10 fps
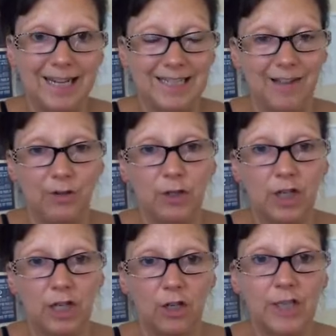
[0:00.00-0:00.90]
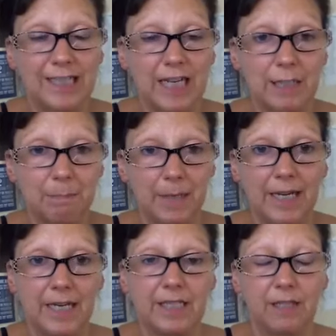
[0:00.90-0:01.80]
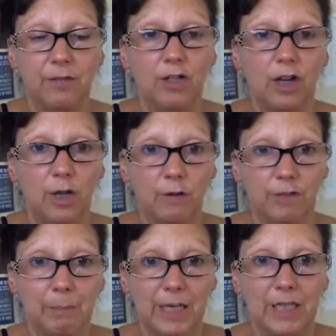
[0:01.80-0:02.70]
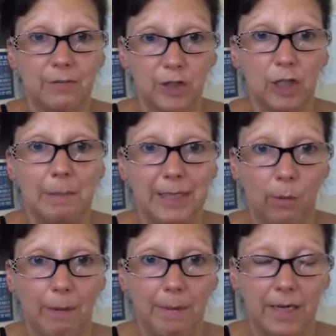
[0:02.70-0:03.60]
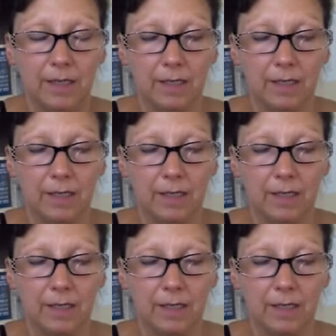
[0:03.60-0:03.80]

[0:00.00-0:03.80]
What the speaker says: because I've only got enough space for so many women.